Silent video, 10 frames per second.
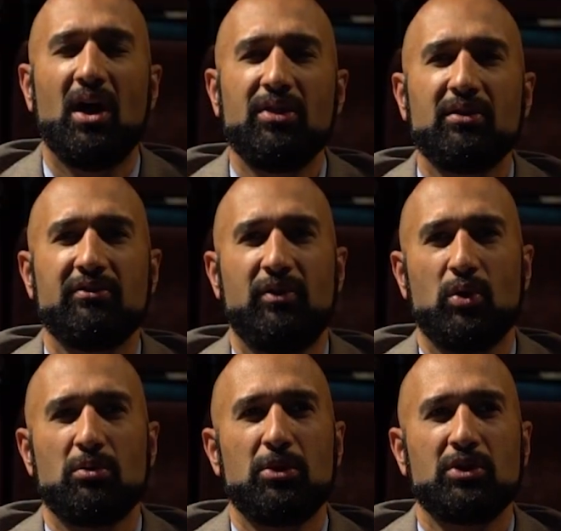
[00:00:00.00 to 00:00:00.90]
other
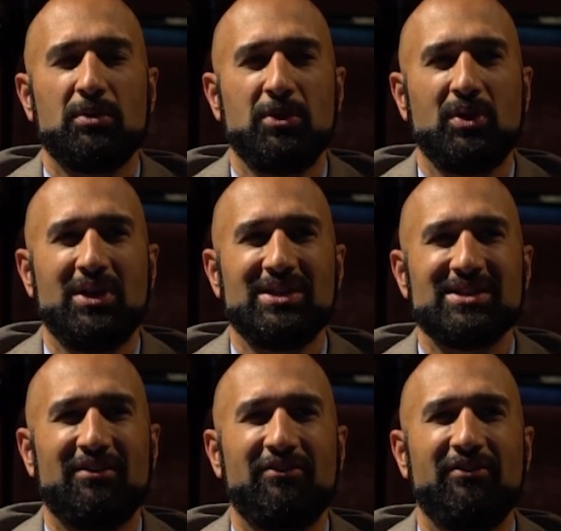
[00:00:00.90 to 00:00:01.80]
vulnerable communities
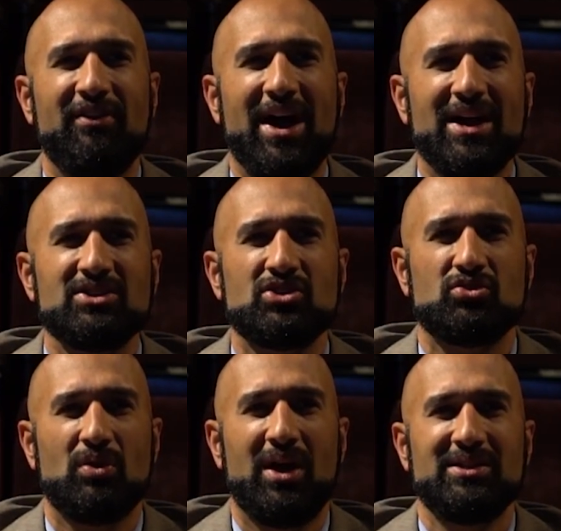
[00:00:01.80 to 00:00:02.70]
have vast
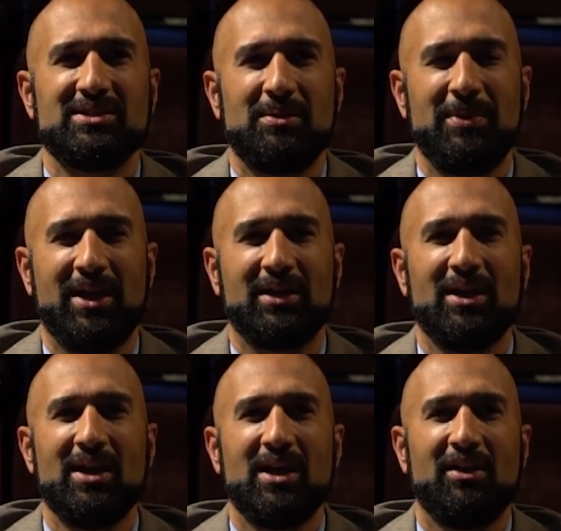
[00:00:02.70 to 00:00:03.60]
strides to make
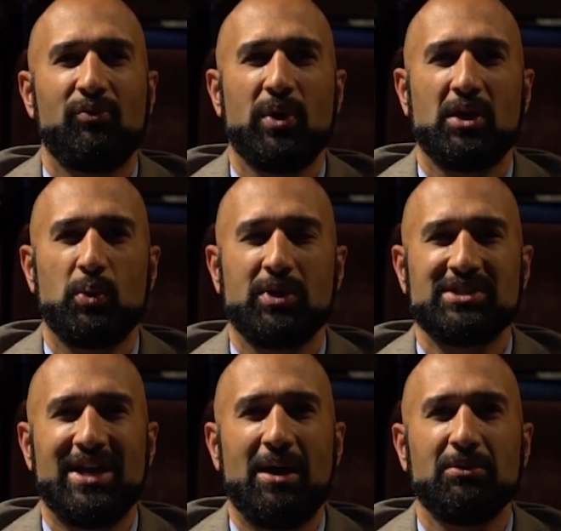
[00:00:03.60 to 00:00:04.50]
if we are to
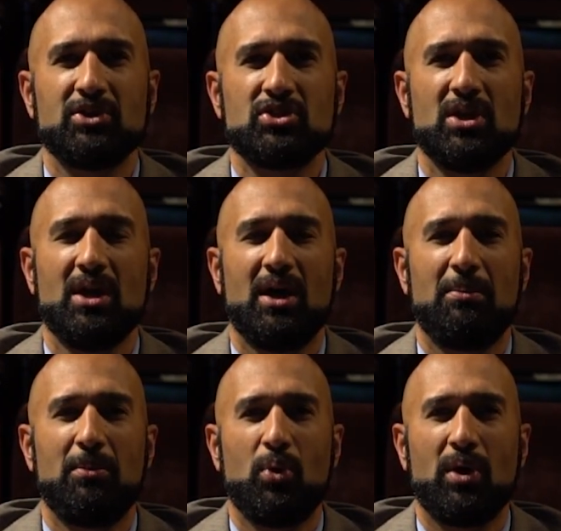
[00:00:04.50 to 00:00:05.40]
establish
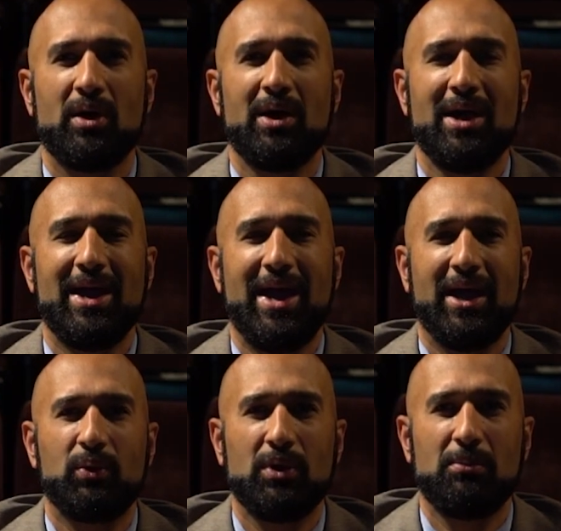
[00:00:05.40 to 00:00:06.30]
a more
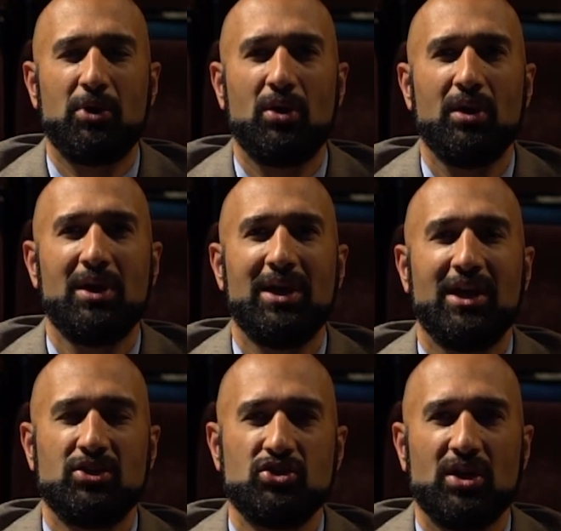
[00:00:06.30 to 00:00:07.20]
equitable
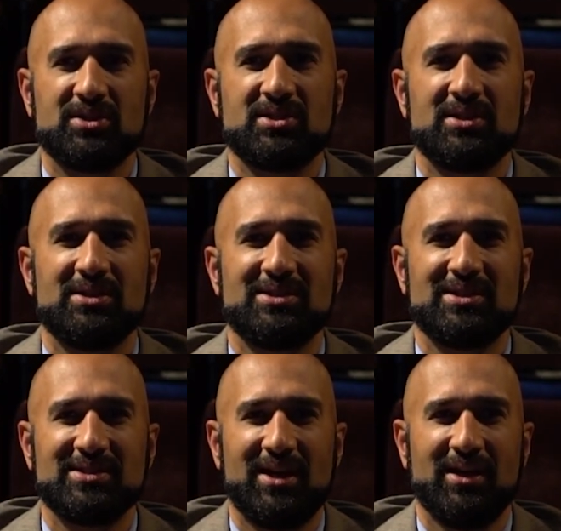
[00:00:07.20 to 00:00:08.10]
and just
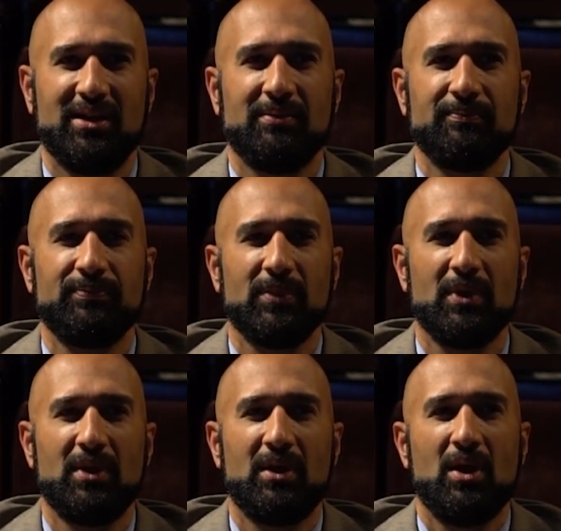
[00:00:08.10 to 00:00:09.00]
society.
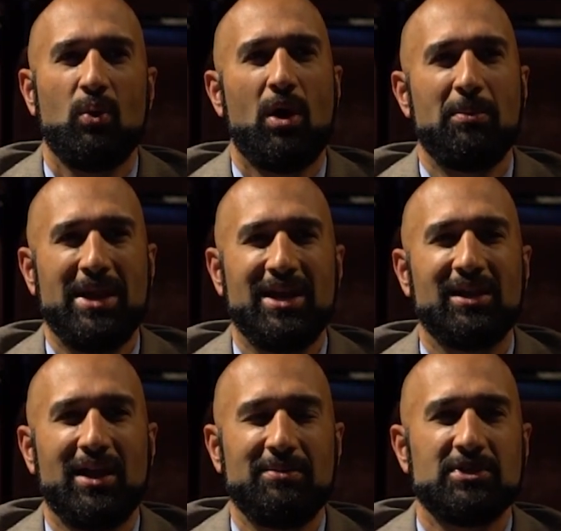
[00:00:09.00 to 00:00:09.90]
While many
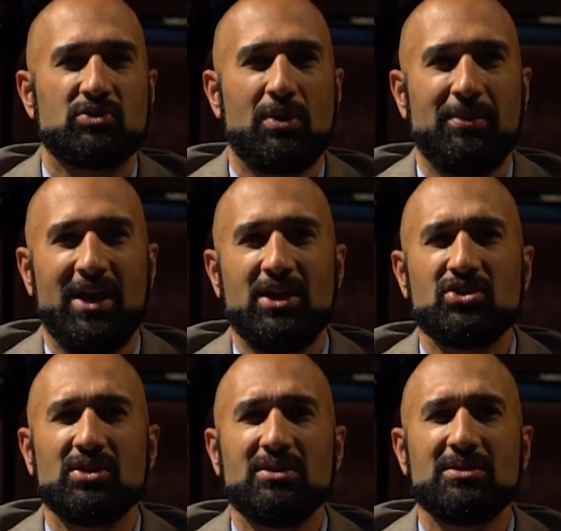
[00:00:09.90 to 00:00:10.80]
claim
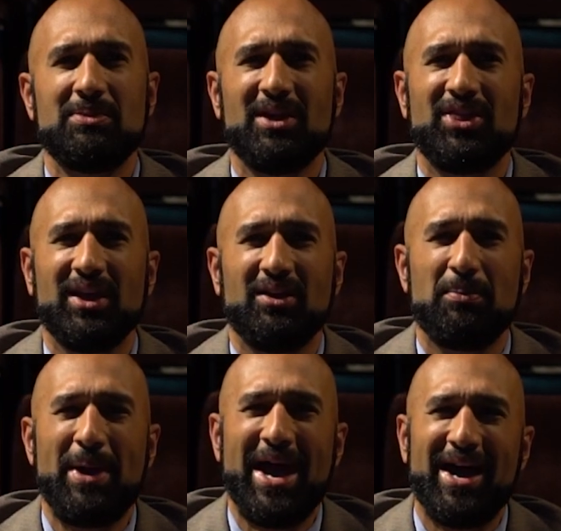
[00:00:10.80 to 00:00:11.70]
discrimination to be a thing of
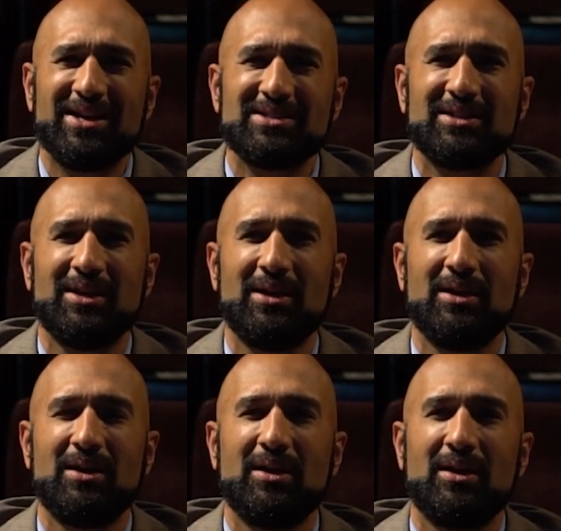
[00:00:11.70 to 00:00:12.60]
the past,
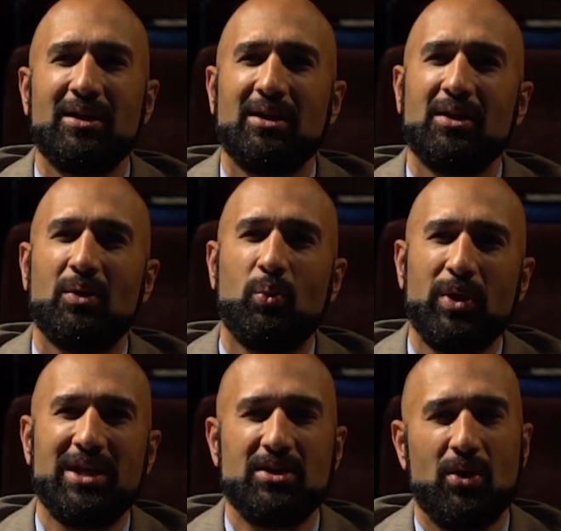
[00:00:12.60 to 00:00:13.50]

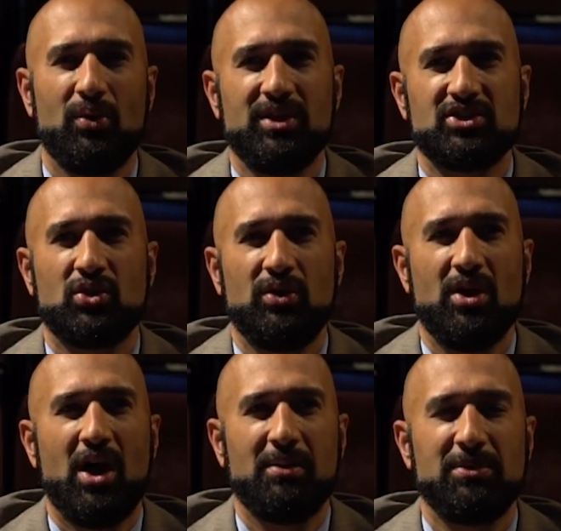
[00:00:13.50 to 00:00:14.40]
we know this could
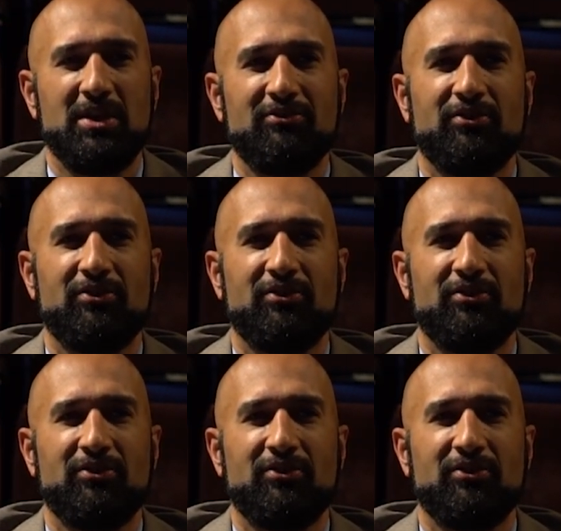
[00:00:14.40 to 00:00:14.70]
not be